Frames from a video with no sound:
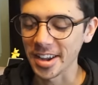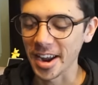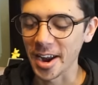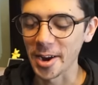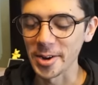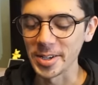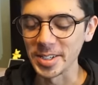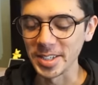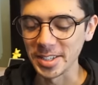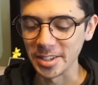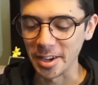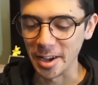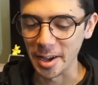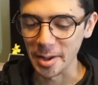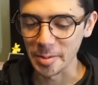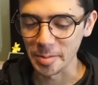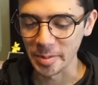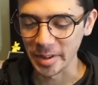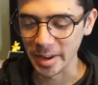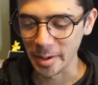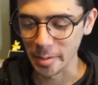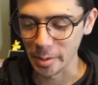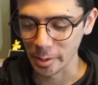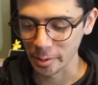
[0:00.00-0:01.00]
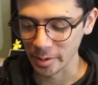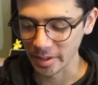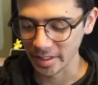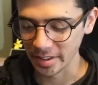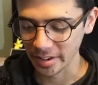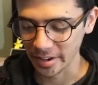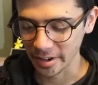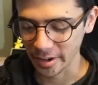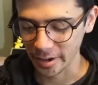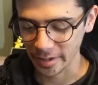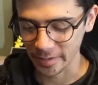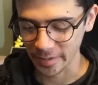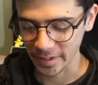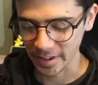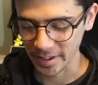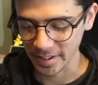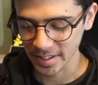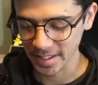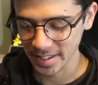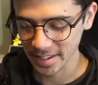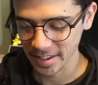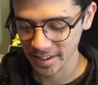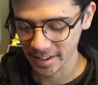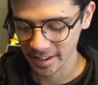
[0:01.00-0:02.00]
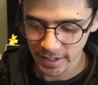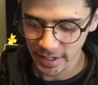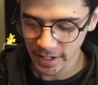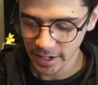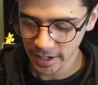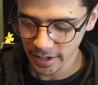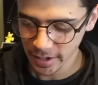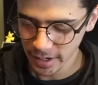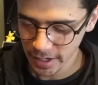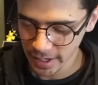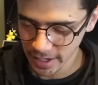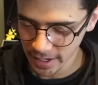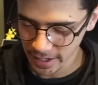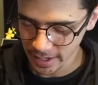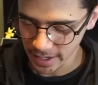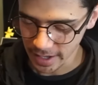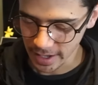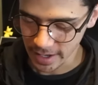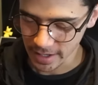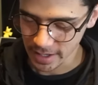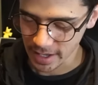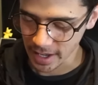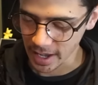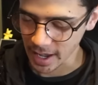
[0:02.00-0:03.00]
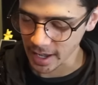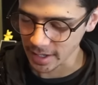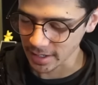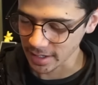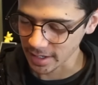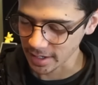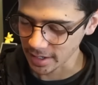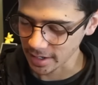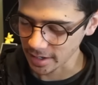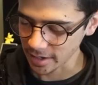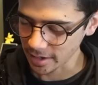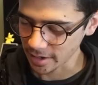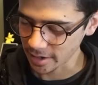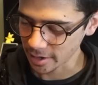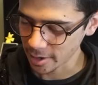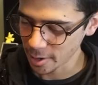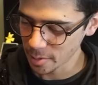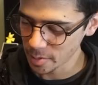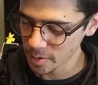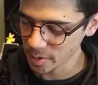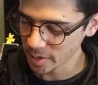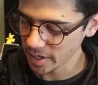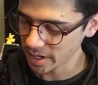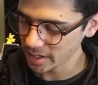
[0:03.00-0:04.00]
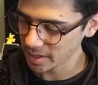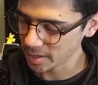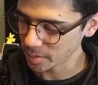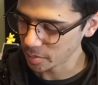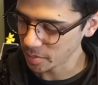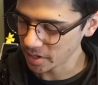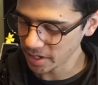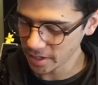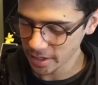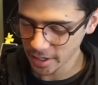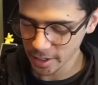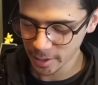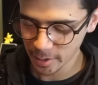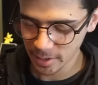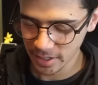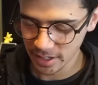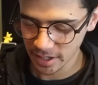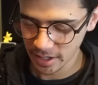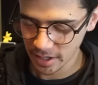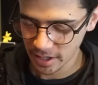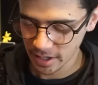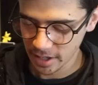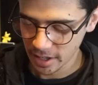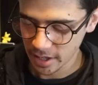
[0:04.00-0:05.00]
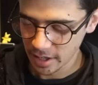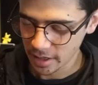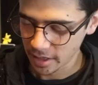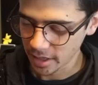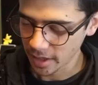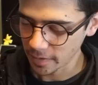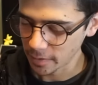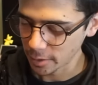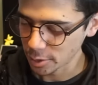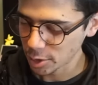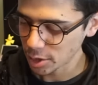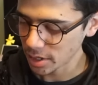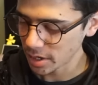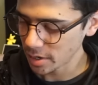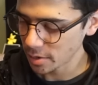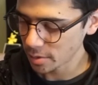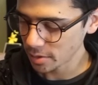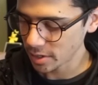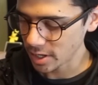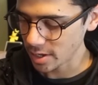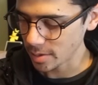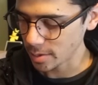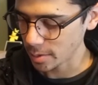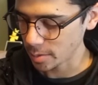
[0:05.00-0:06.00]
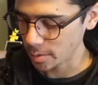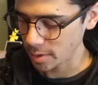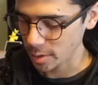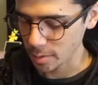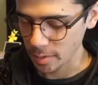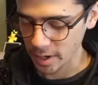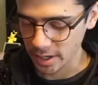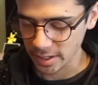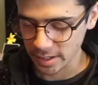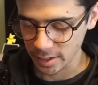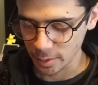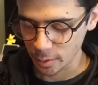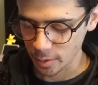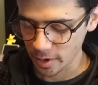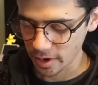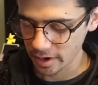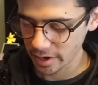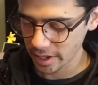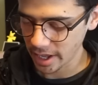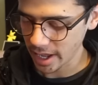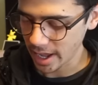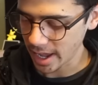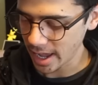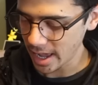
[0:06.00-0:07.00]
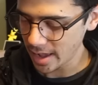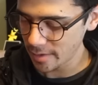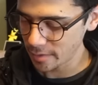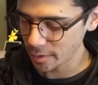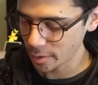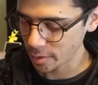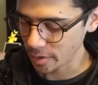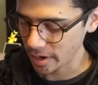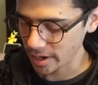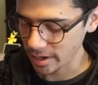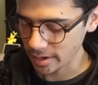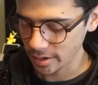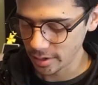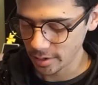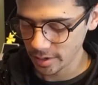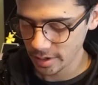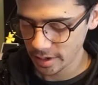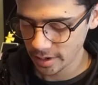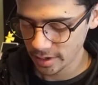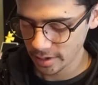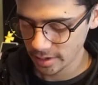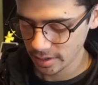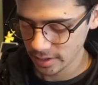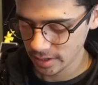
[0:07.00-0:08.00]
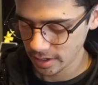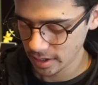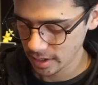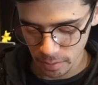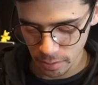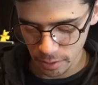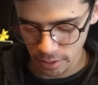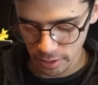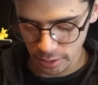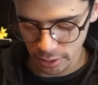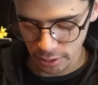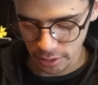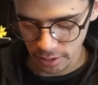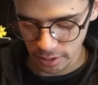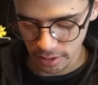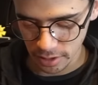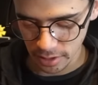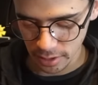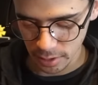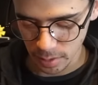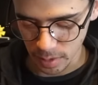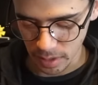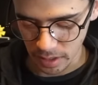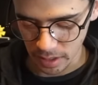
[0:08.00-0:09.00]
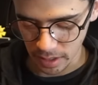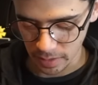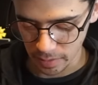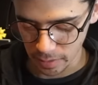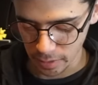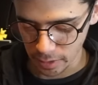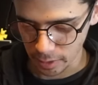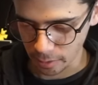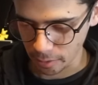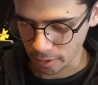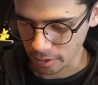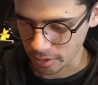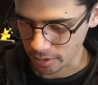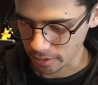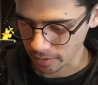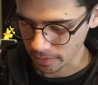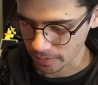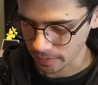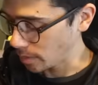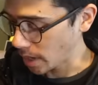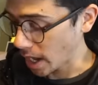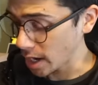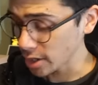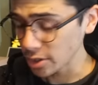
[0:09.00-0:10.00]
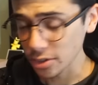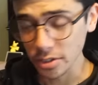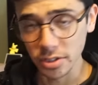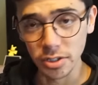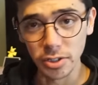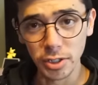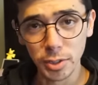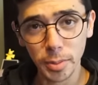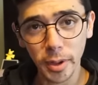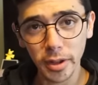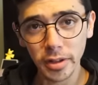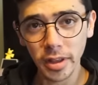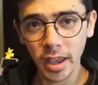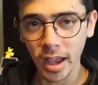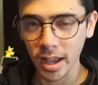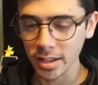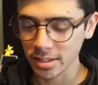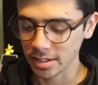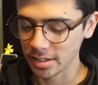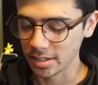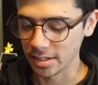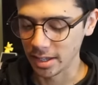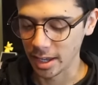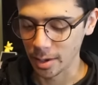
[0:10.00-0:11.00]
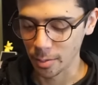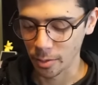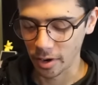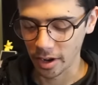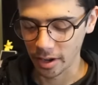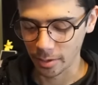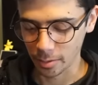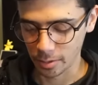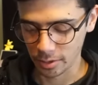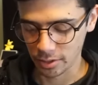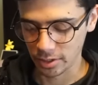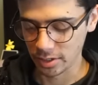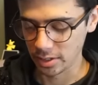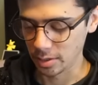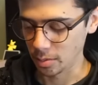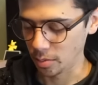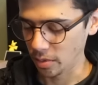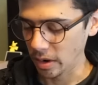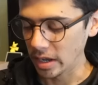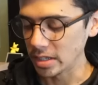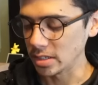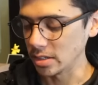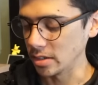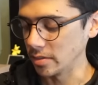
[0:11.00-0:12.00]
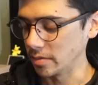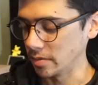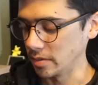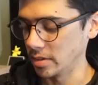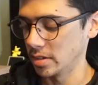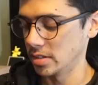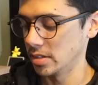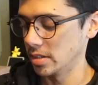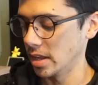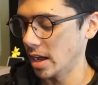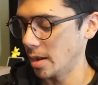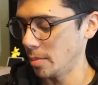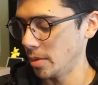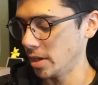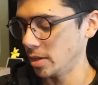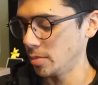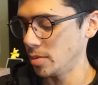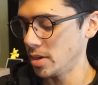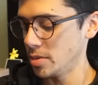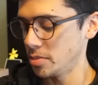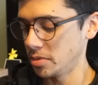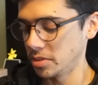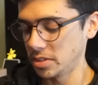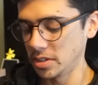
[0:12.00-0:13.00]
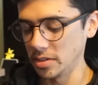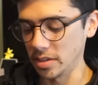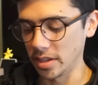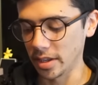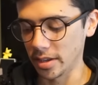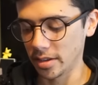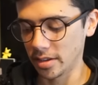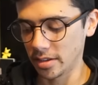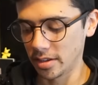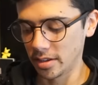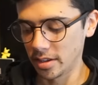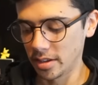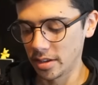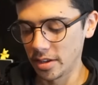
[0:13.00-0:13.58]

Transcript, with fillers: I already saw it, but I'm gonna read the card oh, first. Dear Nick and Cassie, hope you like the pillows. Love your channel. Keep up the amazing work. Have a great New Year's. Pretty sure I spelled everything wrong. Actually, you spelled Cassie's name right, which is impressive because not many people do that.